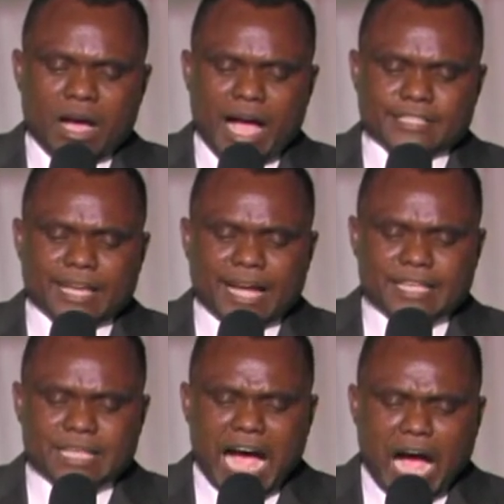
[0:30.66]
As a
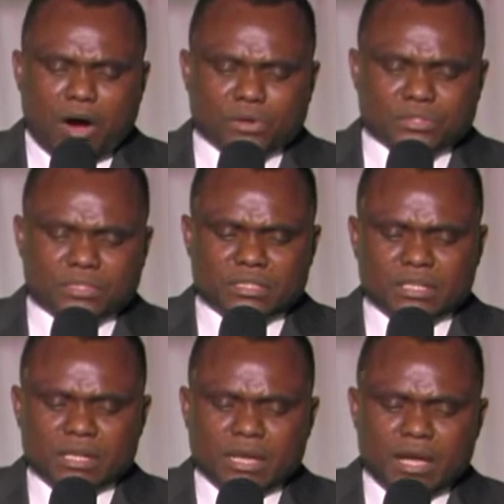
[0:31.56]
result,
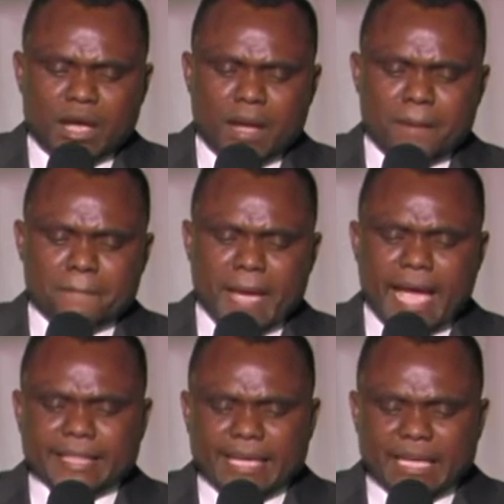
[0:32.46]

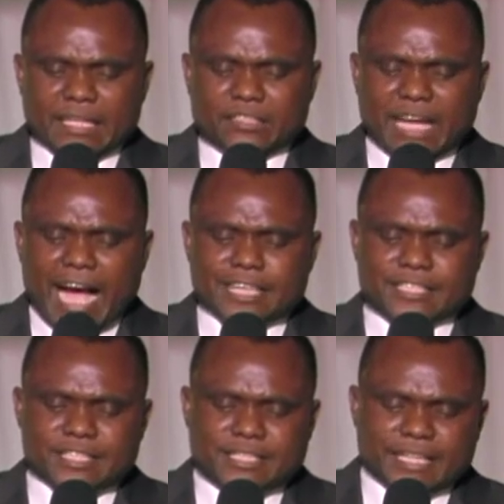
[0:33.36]
many
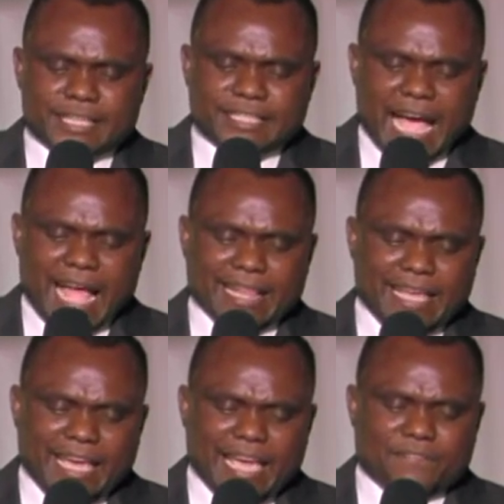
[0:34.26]
DRC citizens
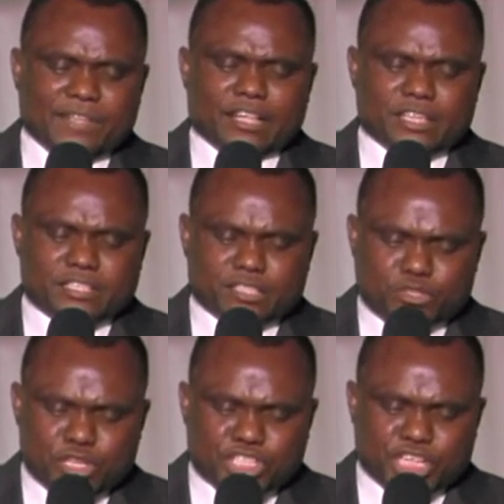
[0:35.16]
live in a
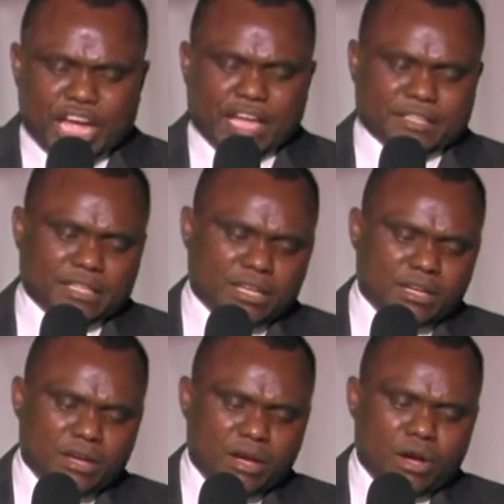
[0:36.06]
destitution
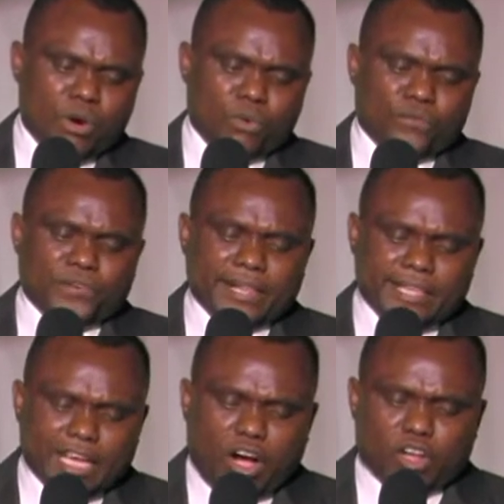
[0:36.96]
with
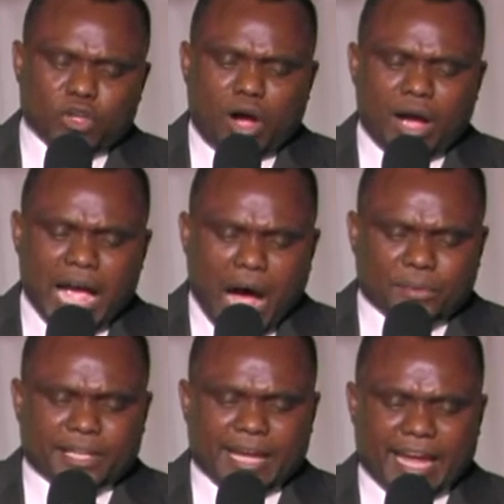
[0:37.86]
little or no
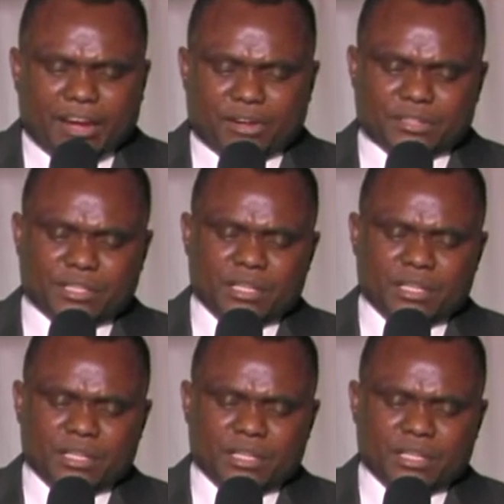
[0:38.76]
health care,